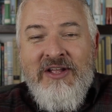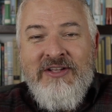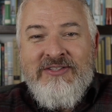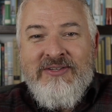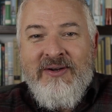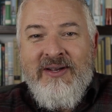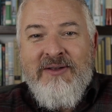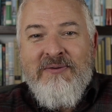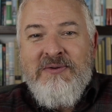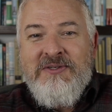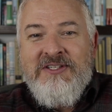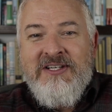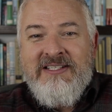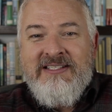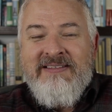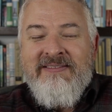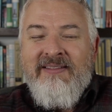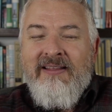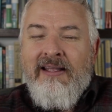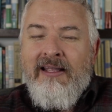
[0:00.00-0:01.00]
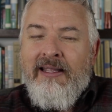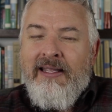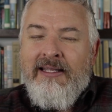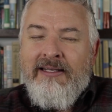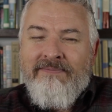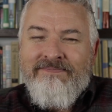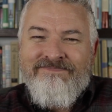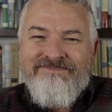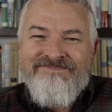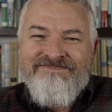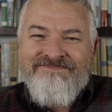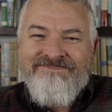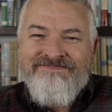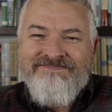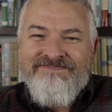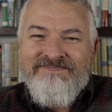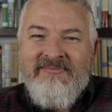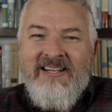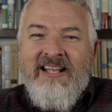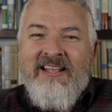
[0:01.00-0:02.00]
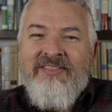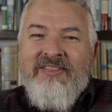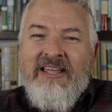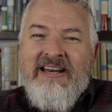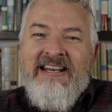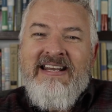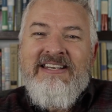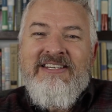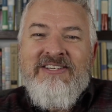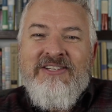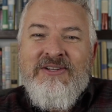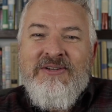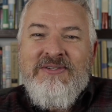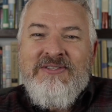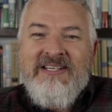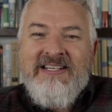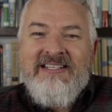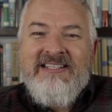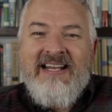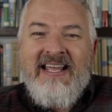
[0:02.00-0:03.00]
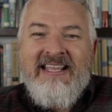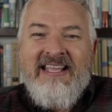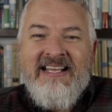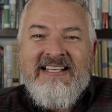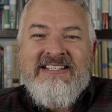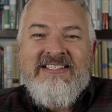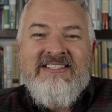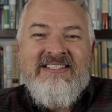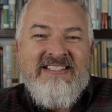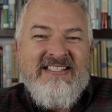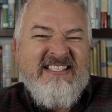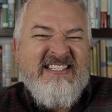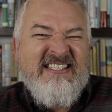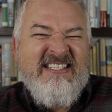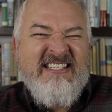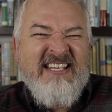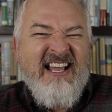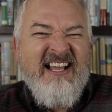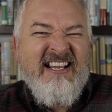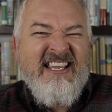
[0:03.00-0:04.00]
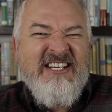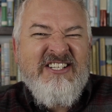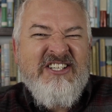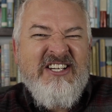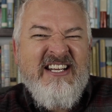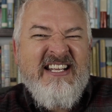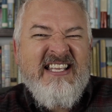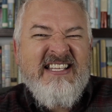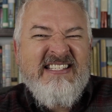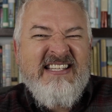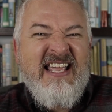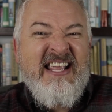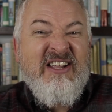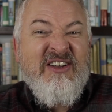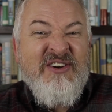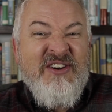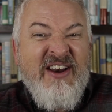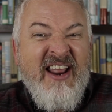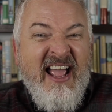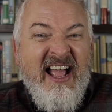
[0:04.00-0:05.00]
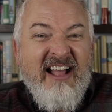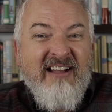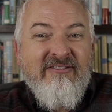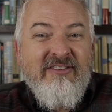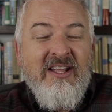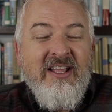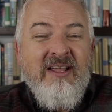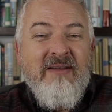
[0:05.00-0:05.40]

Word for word: So it was just, it they didn't use it, I guess, as tongue-in-cheek as they could have.